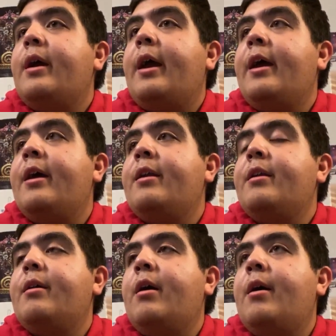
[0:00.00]

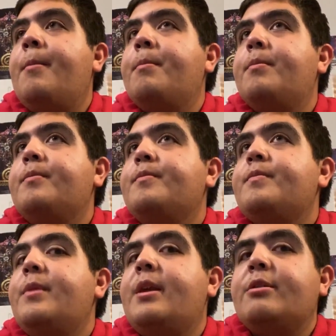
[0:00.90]
and
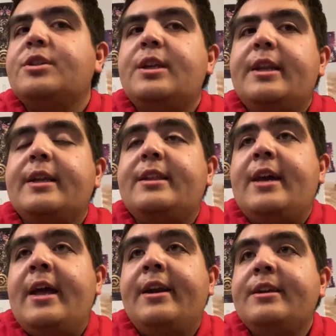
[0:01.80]
now I just need to get the
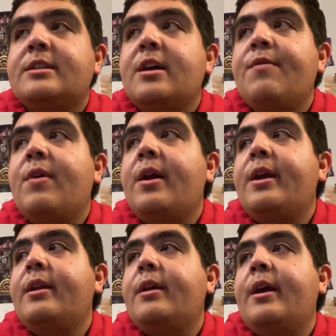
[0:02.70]
editing stuff on
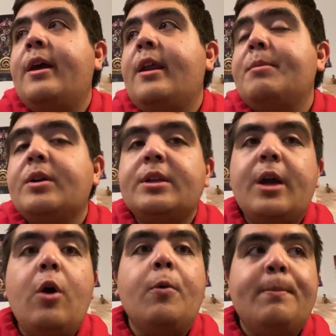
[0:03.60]
it, and I'm good to
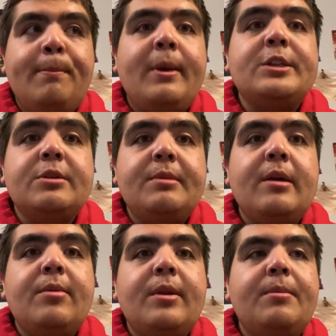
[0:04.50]
go. I should be
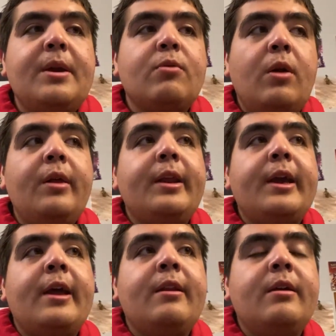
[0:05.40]
able to get rolling
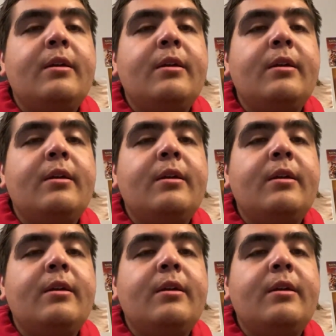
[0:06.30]
again.